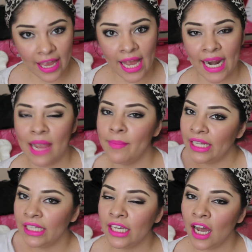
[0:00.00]
and I
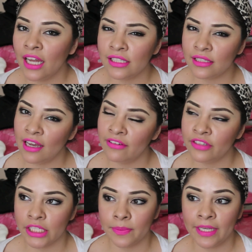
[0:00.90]
mainly got
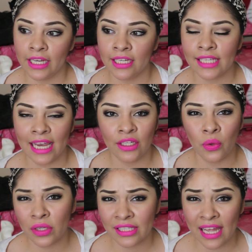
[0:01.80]
stuff just because I
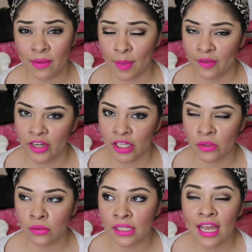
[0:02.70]
noticed that in my
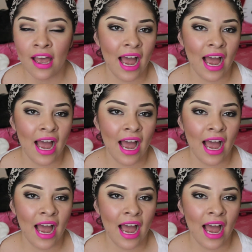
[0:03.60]
videos